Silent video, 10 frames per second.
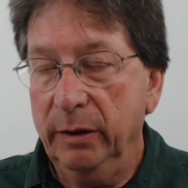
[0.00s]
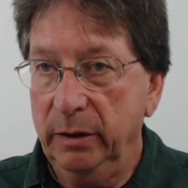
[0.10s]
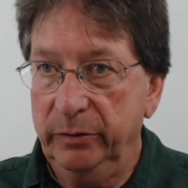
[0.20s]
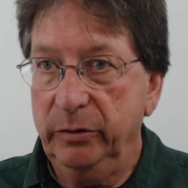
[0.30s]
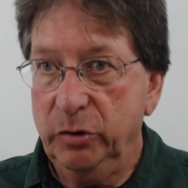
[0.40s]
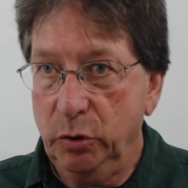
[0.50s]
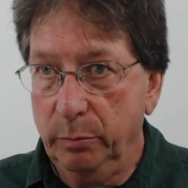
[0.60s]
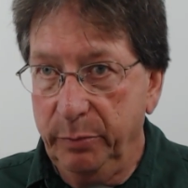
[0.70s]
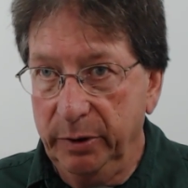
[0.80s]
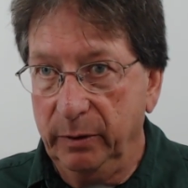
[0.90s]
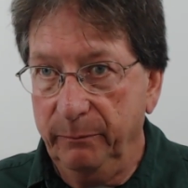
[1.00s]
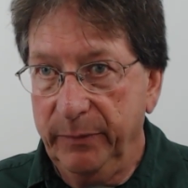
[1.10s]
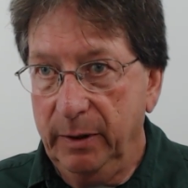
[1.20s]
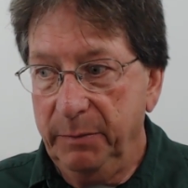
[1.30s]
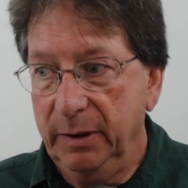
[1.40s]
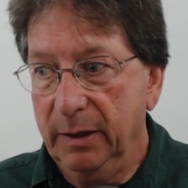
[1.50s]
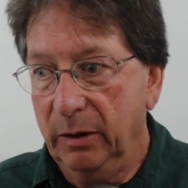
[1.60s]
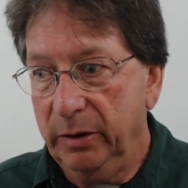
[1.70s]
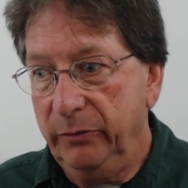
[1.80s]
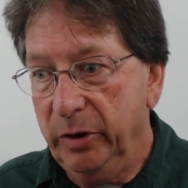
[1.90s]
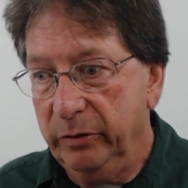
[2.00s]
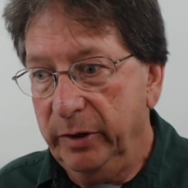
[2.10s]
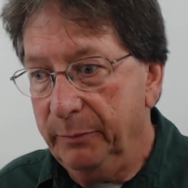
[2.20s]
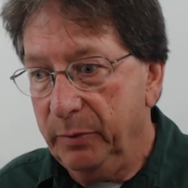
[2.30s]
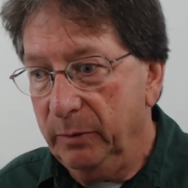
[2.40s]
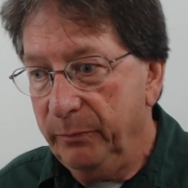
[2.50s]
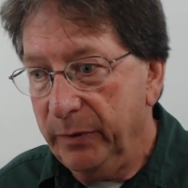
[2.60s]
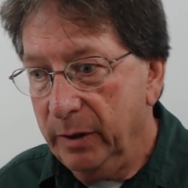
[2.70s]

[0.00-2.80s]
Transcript: unless it's your bill. I mean, I'll give you an example.